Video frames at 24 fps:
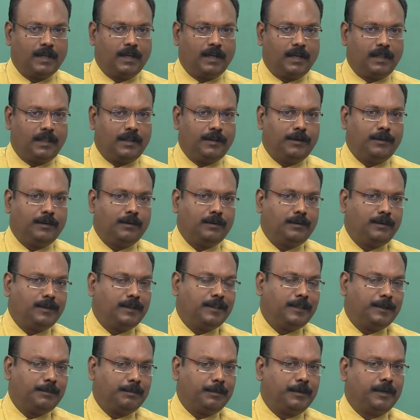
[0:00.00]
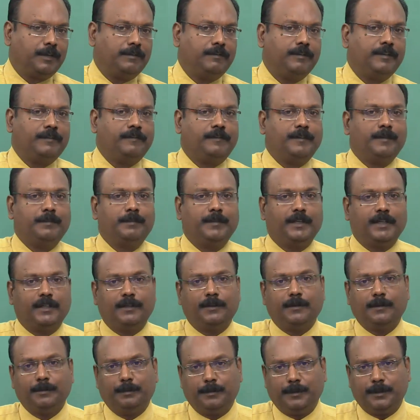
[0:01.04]
And then you have to keep away from
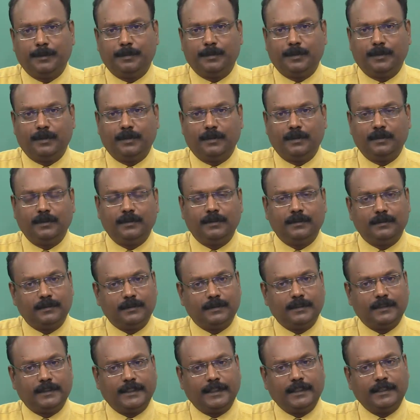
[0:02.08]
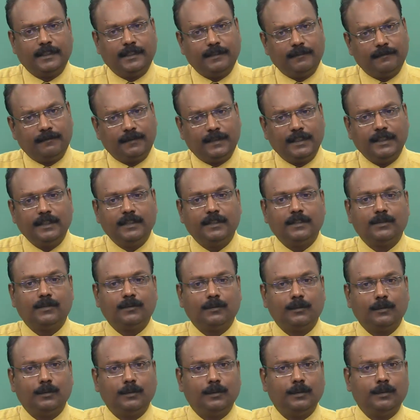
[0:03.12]
negative people, negative thinkers
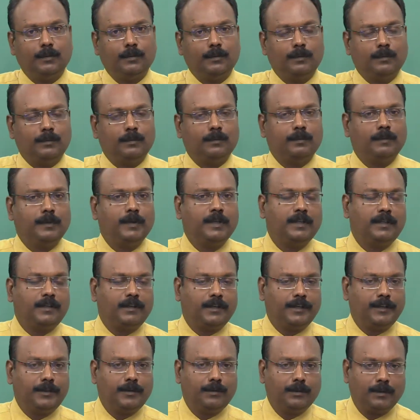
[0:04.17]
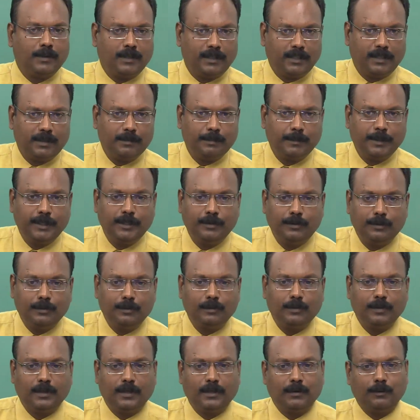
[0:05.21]
who will try to undermine
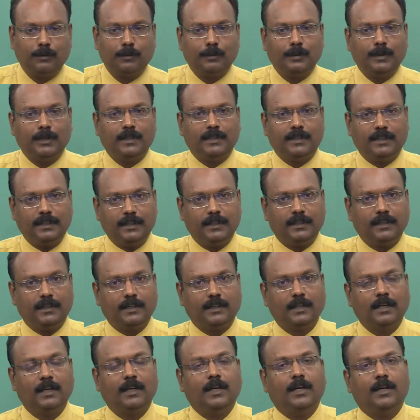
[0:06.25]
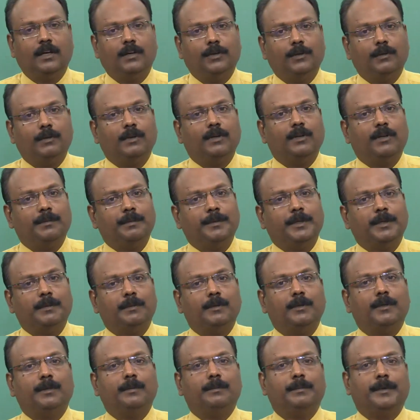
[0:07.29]
you and who will think that you will not be
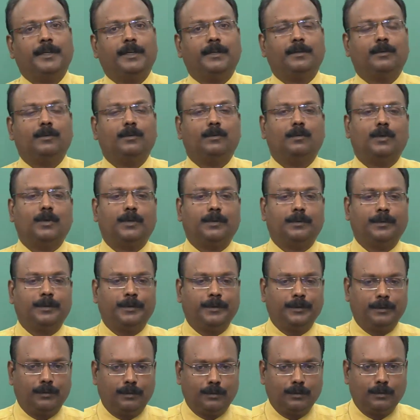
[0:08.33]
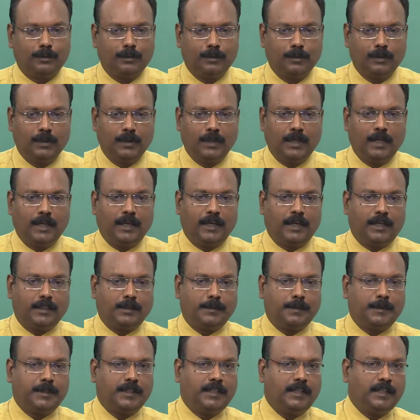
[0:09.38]
able to make out whatever you do.
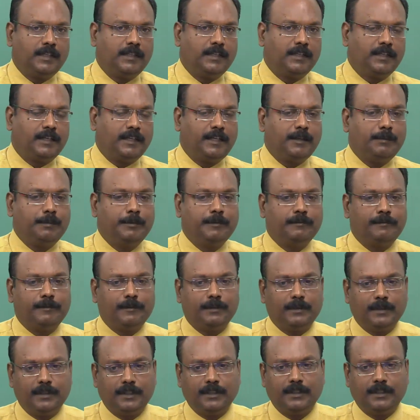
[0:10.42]
Especially the night before the